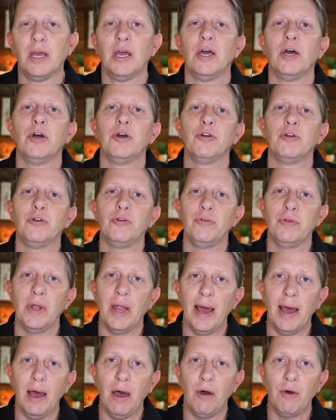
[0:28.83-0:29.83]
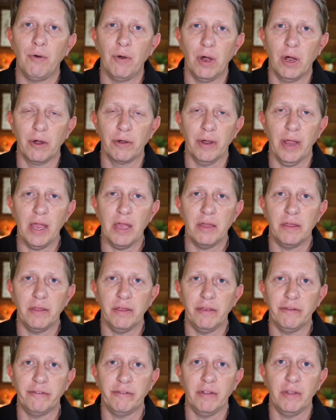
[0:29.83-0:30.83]
who now are
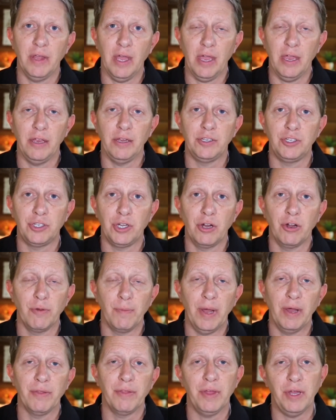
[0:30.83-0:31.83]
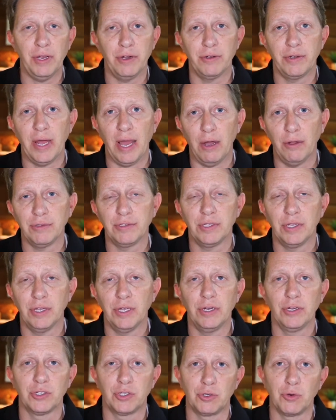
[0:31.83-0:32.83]
atheists and they share about their doubts and
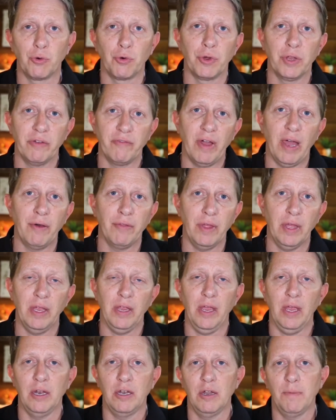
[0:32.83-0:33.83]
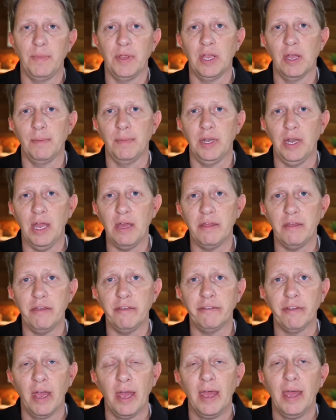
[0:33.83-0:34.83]
their story of how they end up becoming
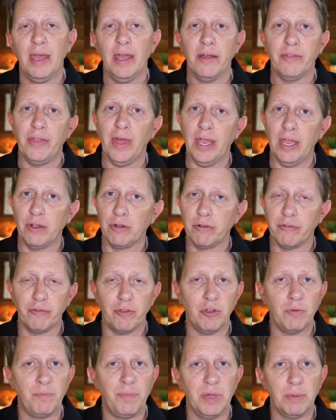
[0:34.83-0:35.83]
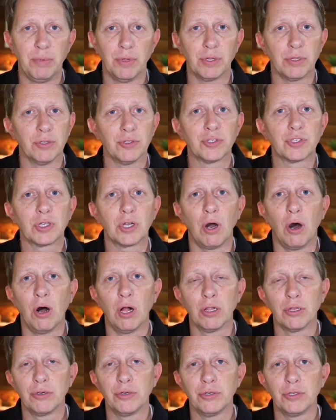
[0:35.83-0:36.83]
atheists. They interview biblical
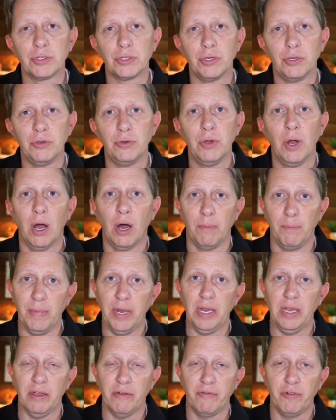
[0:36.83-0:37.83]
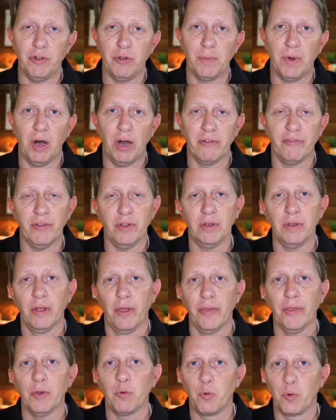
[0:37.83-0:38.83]
scholars who, many of whom often
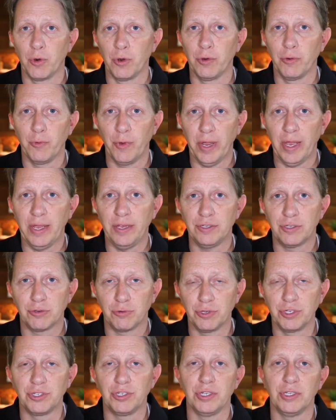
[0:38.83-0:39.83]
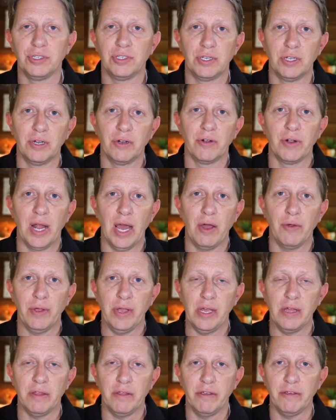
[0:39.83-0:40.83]
were raised Christians and are now
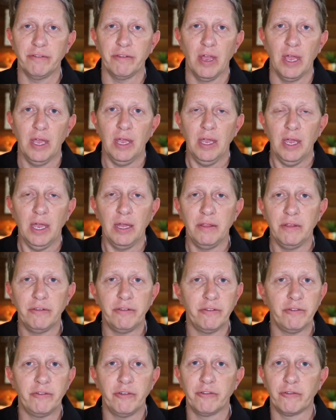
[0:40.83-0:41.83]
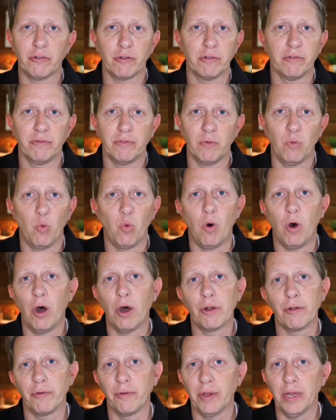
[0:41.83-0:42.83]
atheists. And this is just sort of
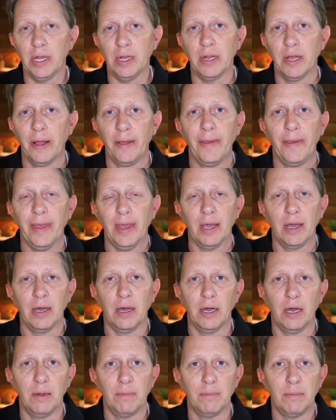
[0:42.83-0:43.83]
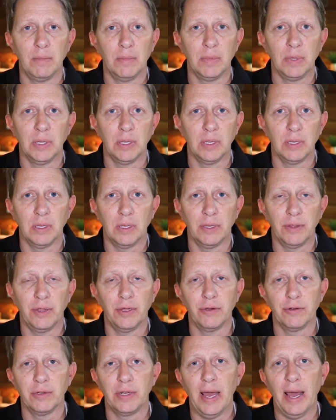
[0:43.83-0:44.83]
watering um,
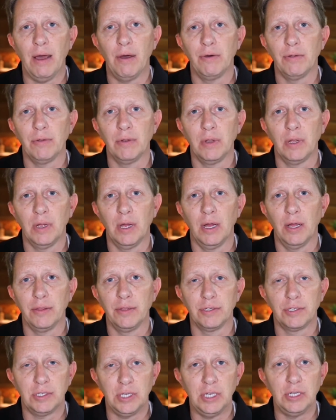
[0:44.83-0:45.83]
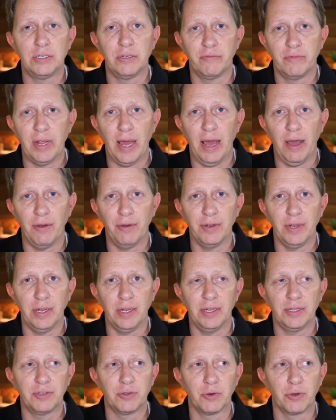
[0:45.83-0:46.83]
their doubt, uh, the seeds of doubt. And
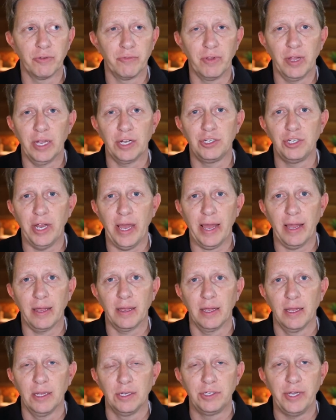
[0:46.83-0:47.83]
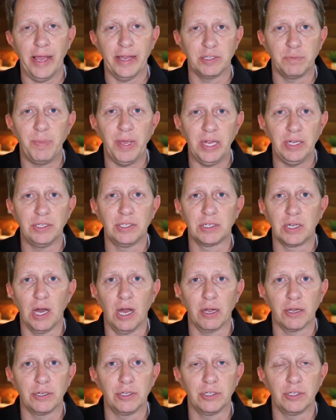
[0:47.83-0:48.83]
it's sort of like Jack Jack's
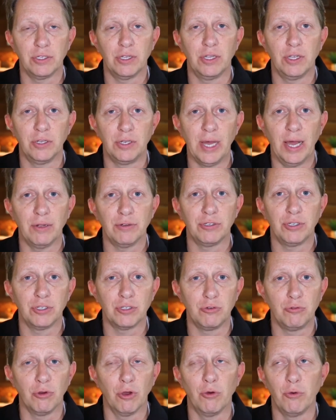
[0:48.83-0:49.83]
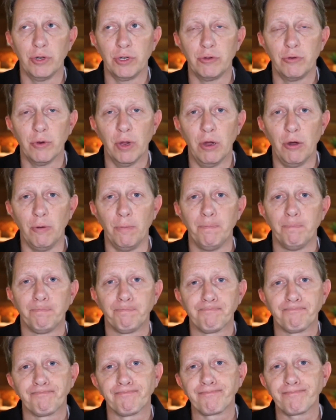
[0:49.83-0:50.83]
beanstalk. It just the doubts just grow and grow.
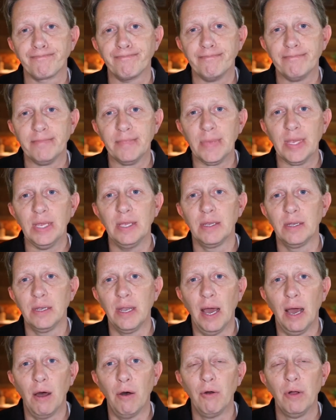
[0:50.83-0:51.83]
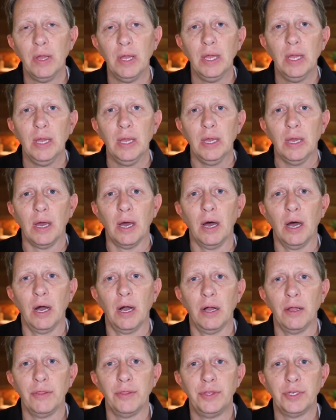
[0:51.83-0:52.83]
Now,
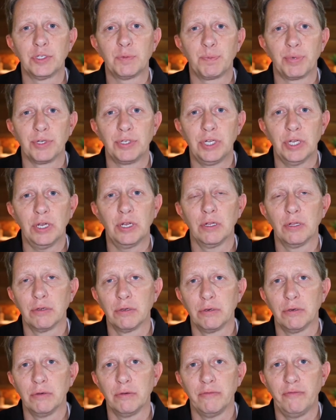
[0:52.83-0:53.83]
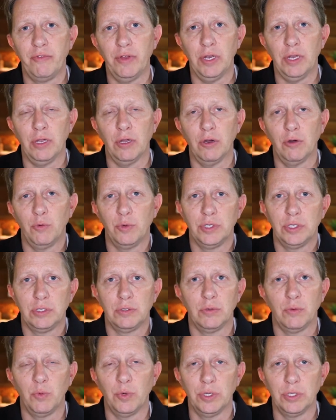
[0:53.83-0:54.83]
uh, this particular video
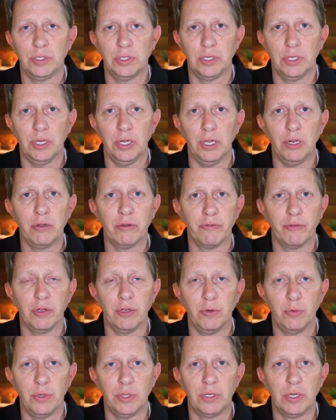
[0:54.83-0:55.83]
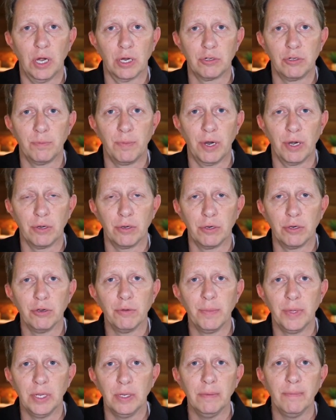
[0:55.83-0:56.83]
was was an interview with Dr. Bart
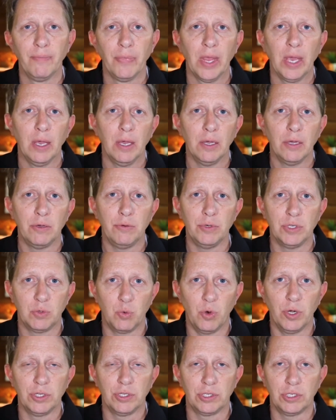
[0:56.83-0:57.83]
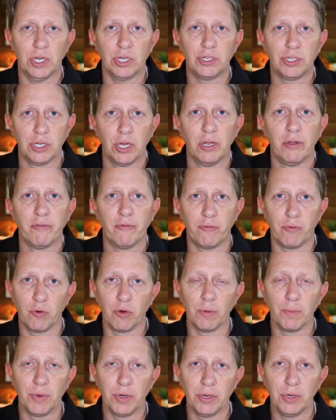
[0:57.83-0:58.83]
Ehrman, who is one such
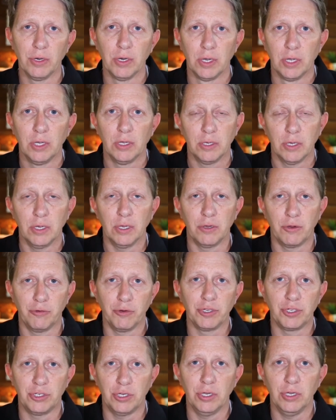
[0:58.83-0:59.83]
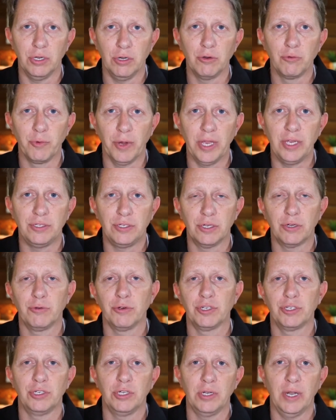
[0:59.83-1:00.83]
former eh, Christian, you know, raised a
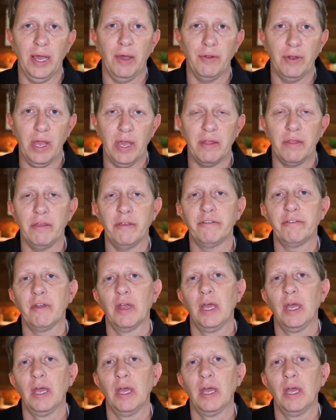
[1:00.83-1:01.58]
Christian, now an atheist,